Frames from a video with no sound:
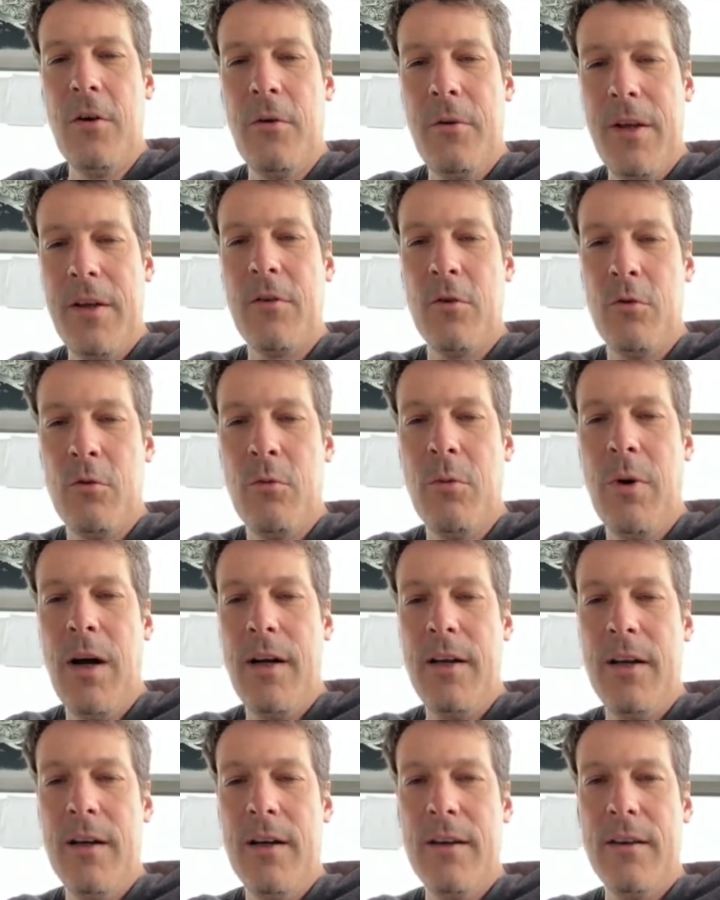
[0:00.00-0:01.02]
reason
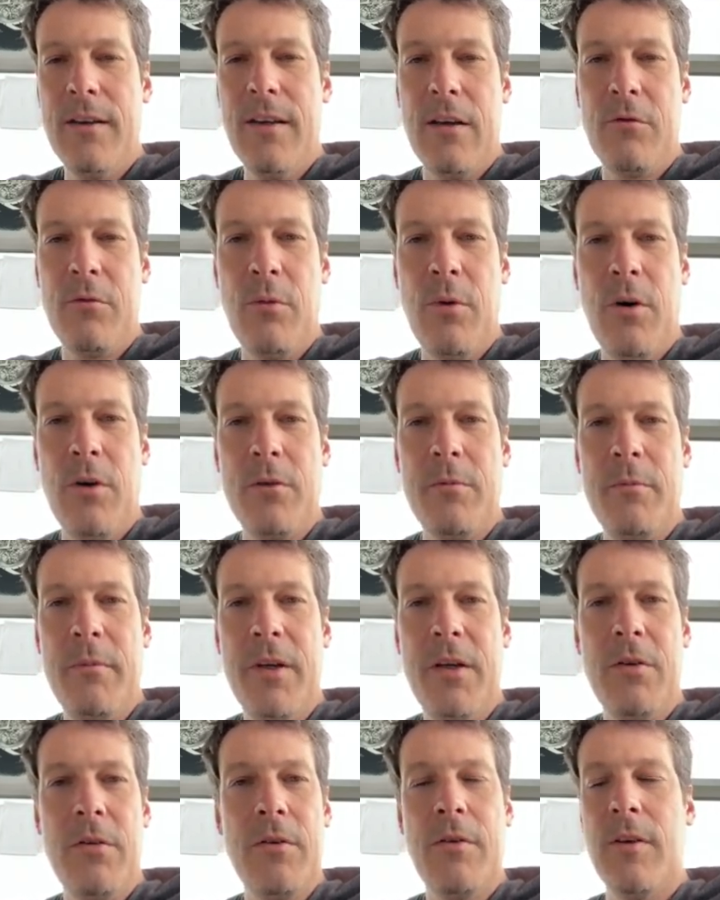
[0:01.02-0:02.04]
why that worked
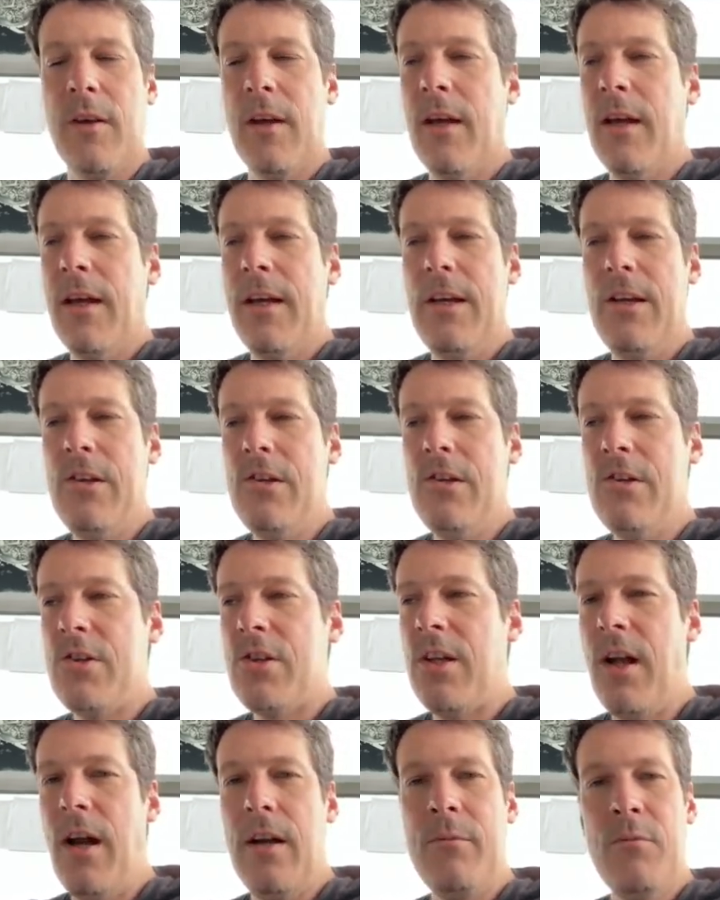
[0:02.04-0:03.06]
because each
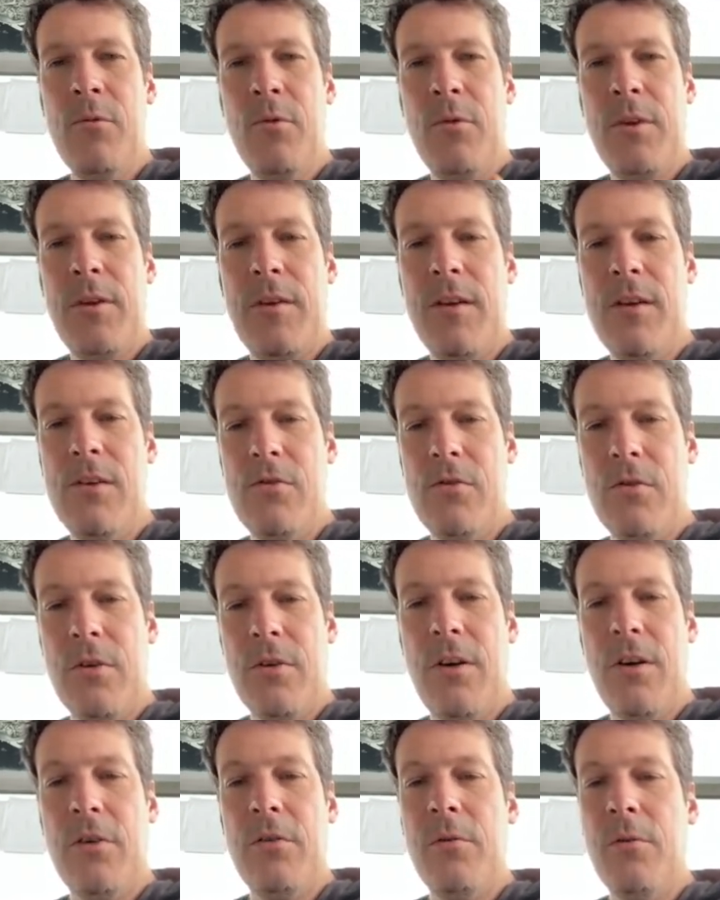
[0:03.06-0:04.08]
time we see each
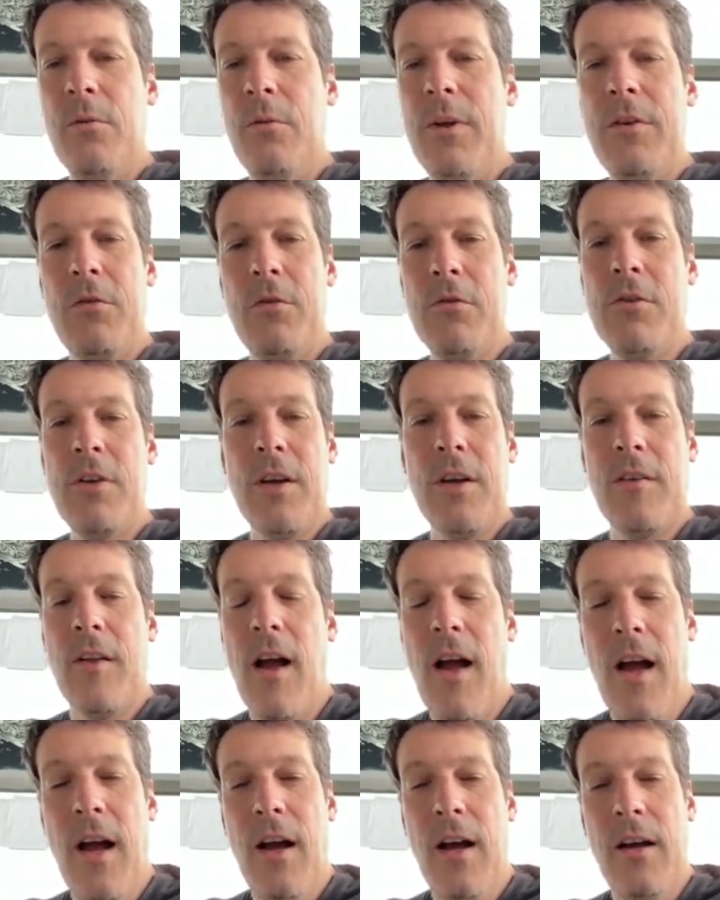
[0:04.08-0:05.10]
other, we suggest,
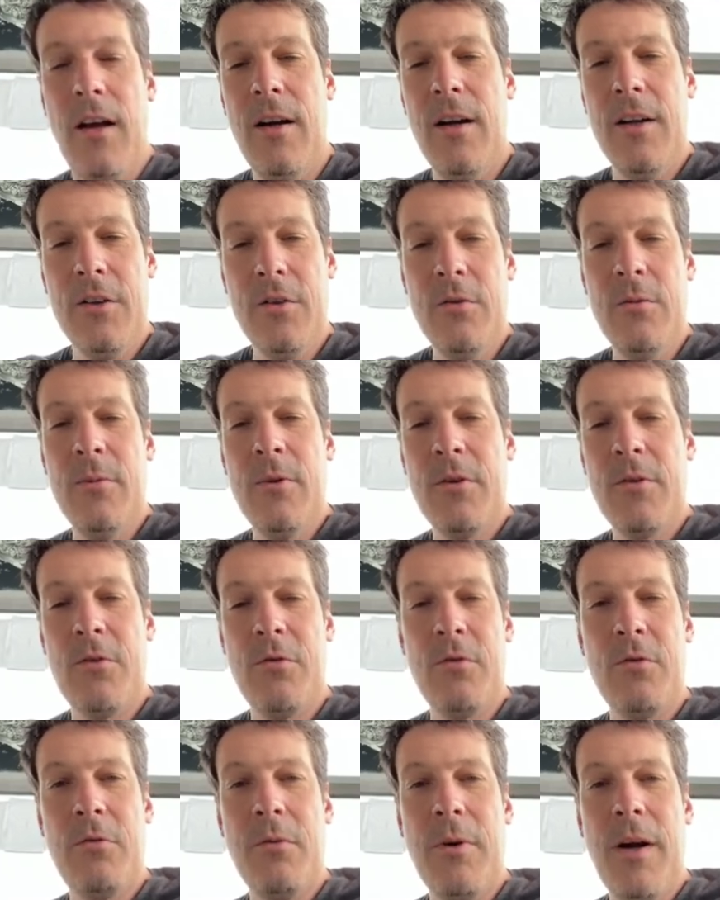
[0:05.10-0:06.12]
ah, you must
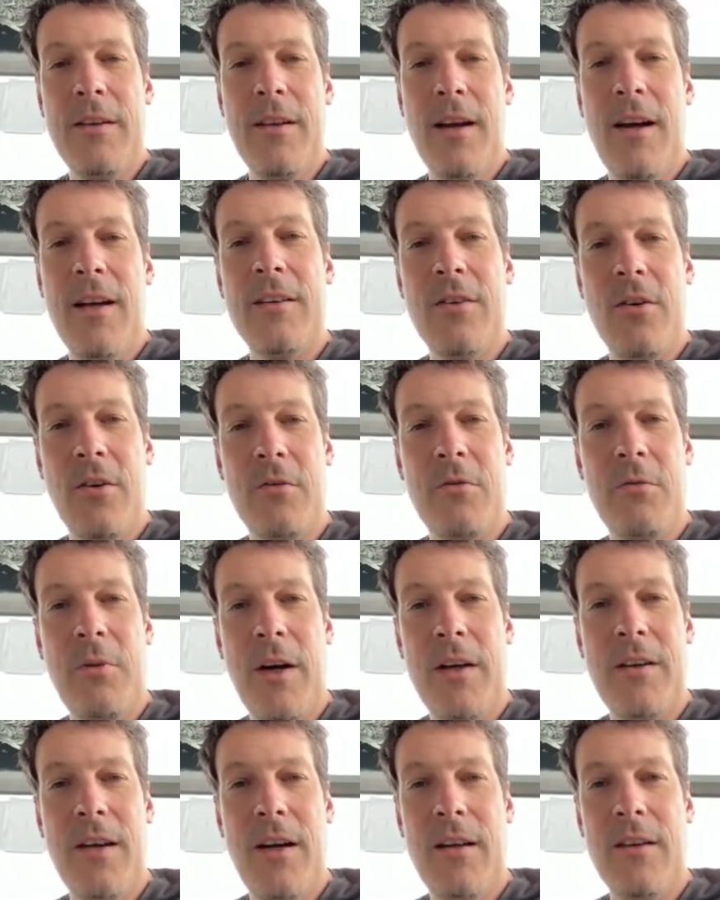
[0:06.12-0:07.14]
to try that or try
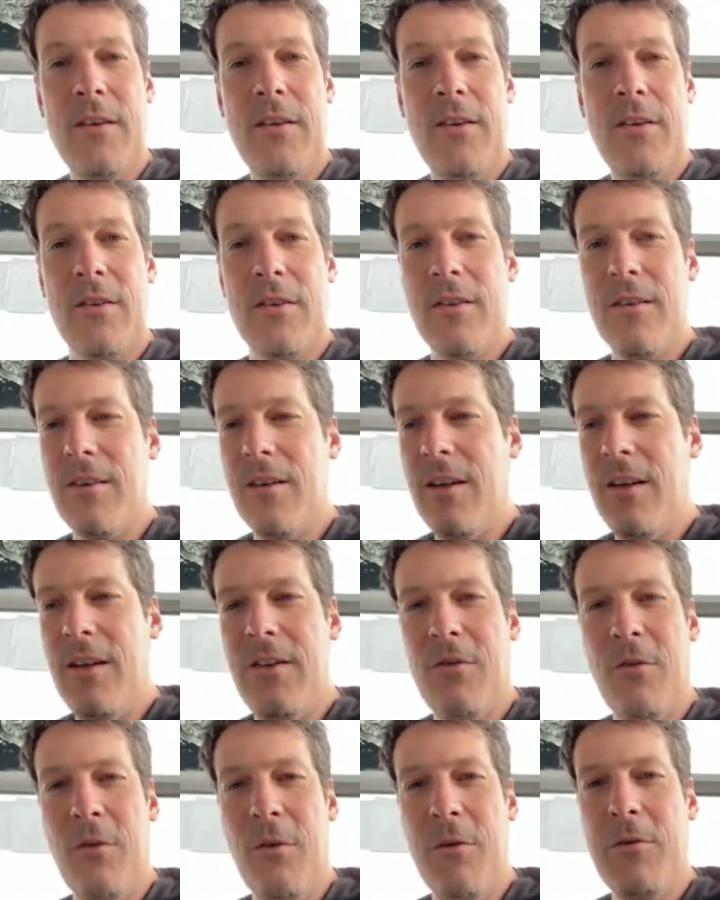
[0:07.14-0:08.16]
that, and
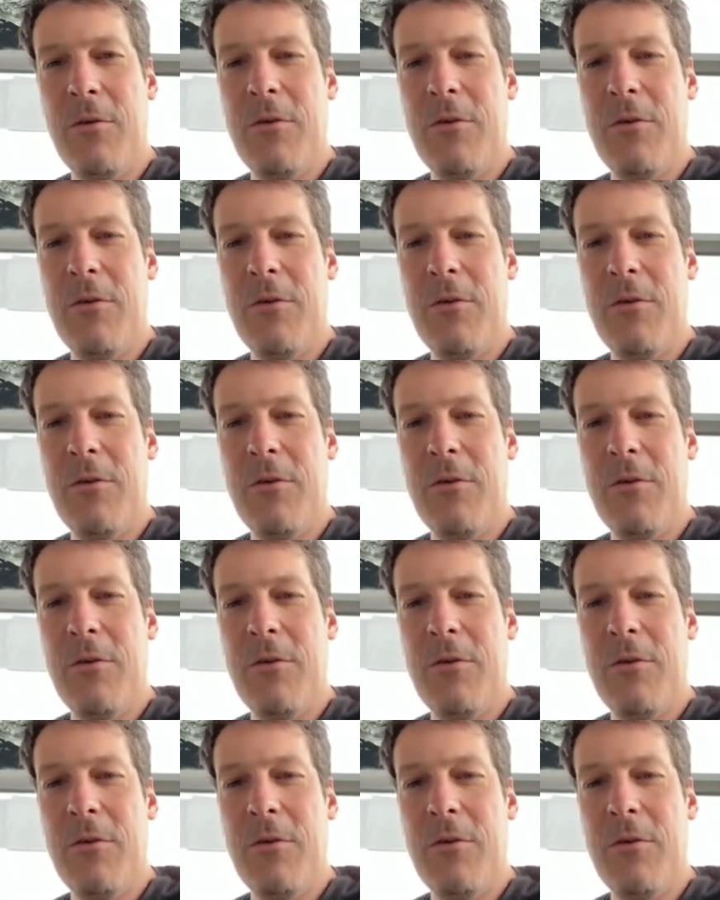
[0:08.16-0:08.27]
it's all the